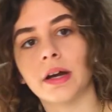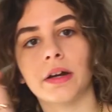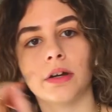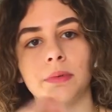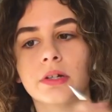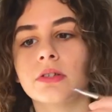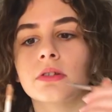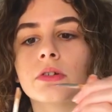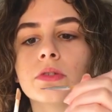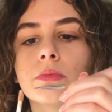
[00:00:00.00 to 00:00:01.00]
lighter because
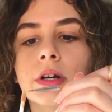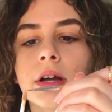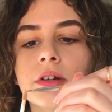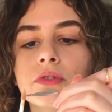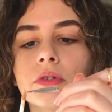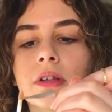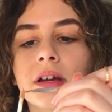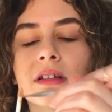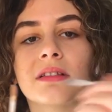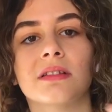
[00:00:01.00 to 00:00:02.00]
it looks more natural
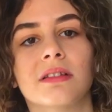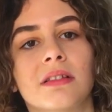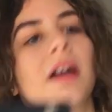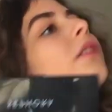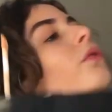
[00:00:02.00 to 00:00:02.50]
and I